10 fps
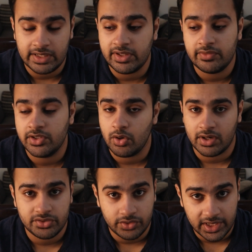Even if the
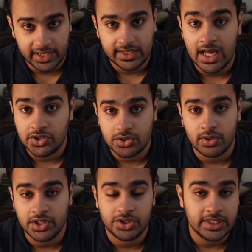dog is really attached to
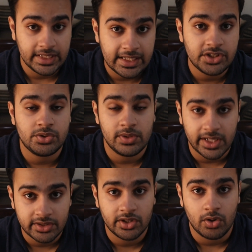her, she needs to
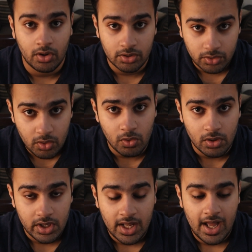let the dog go.